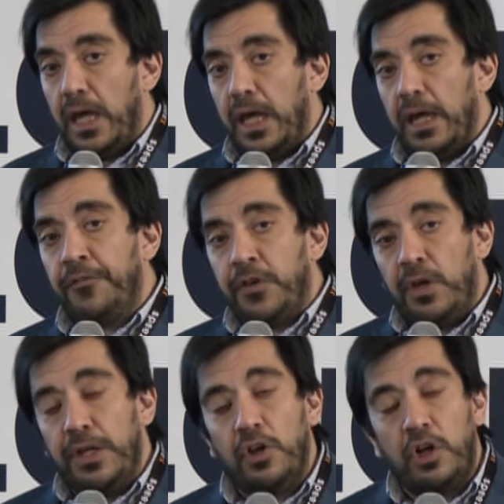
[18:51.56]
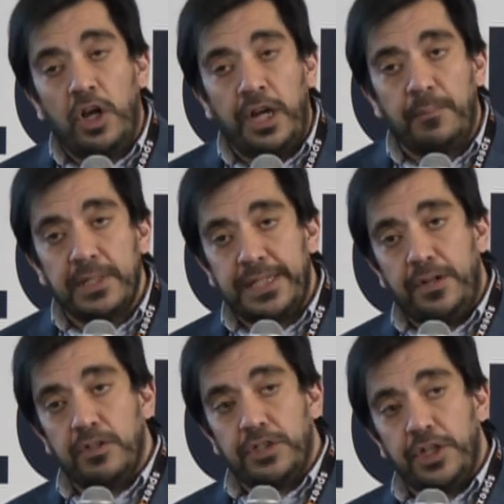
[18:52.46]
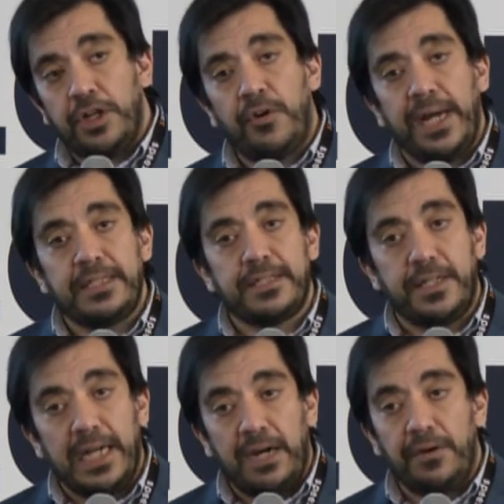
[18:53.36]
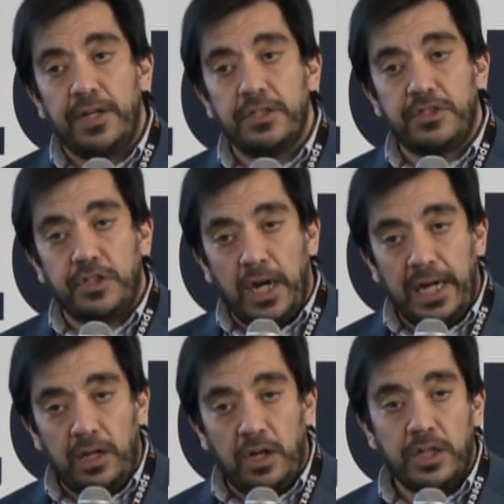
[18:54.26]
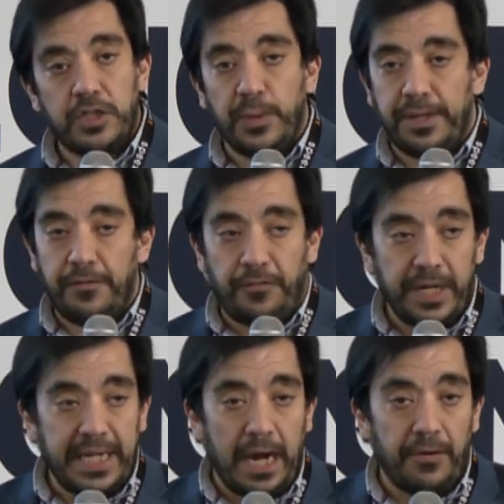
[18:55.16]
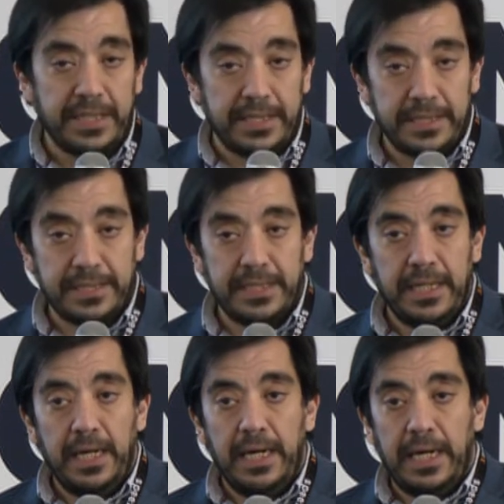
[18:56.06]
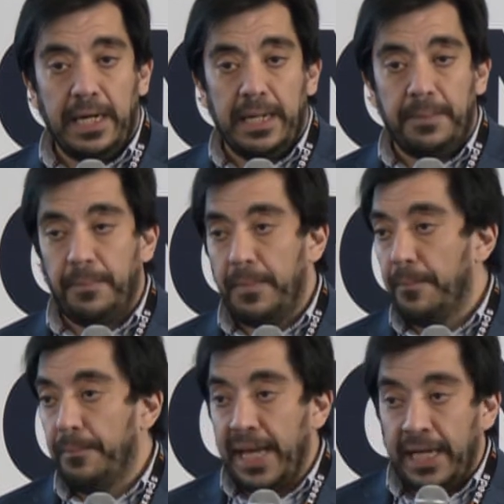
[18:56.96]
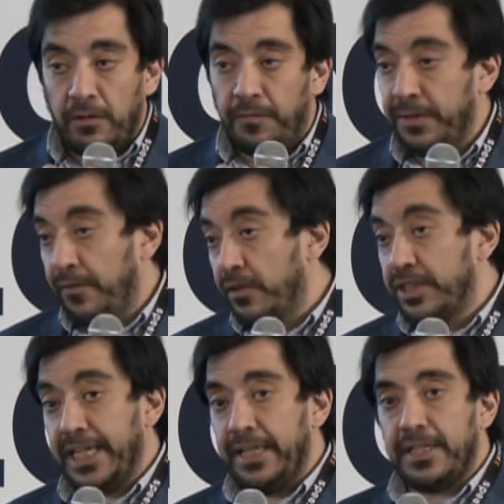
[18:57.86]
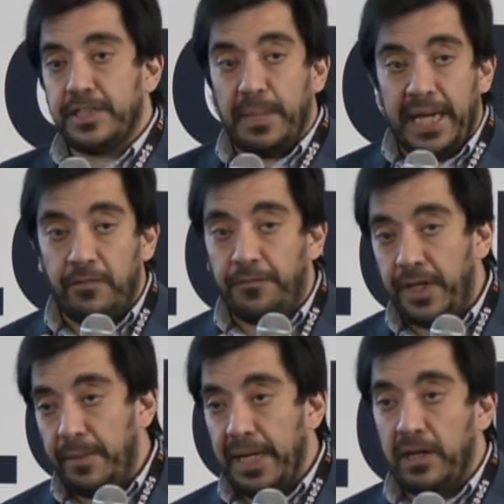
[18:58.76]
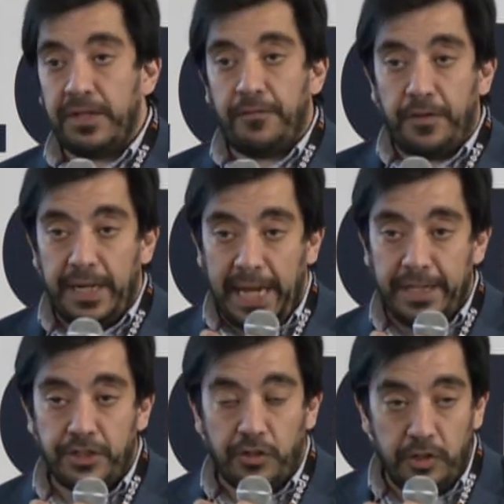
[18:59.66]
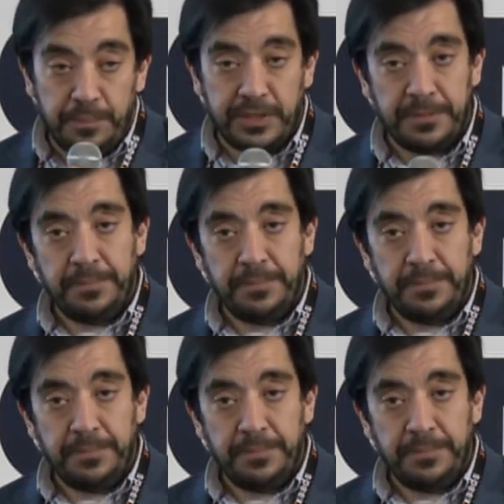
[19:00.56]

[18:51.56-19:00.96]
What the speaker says: If you, in your learning materials, you create scenarios, dialogues with different characters, male, different genders, male, female, different age groups,